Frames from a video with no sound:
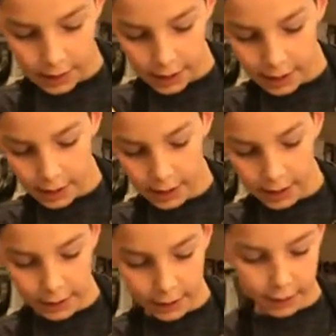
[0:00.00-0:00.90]

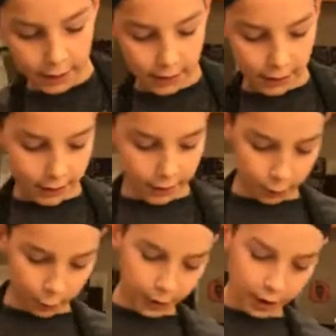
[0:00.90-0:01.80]
and
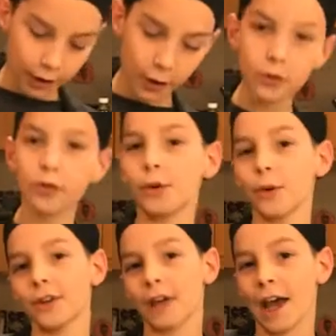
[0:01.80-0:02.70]
we are also going
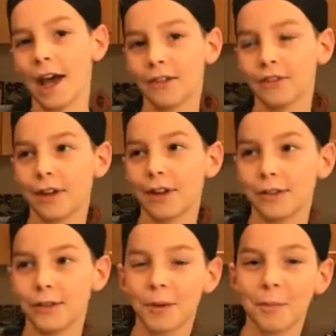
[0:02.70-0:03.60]
to have
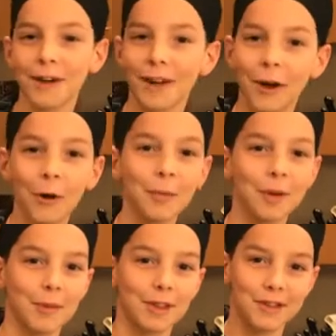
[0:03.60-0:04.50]
someone helping
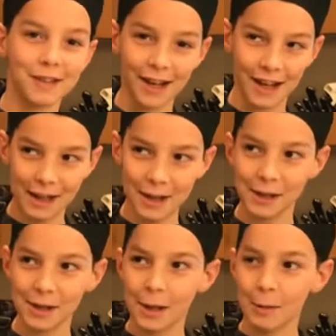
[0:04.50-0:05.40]
me today,
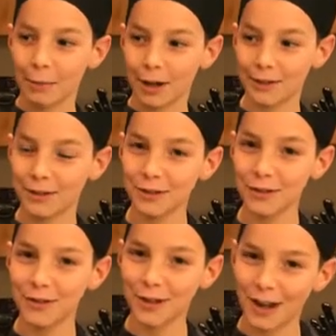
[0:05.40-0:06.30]
my sous
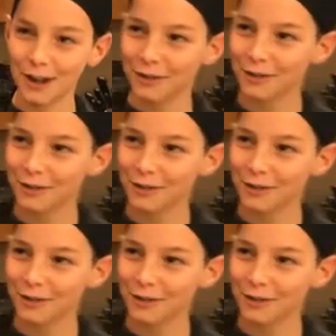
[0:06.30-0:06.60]
chef,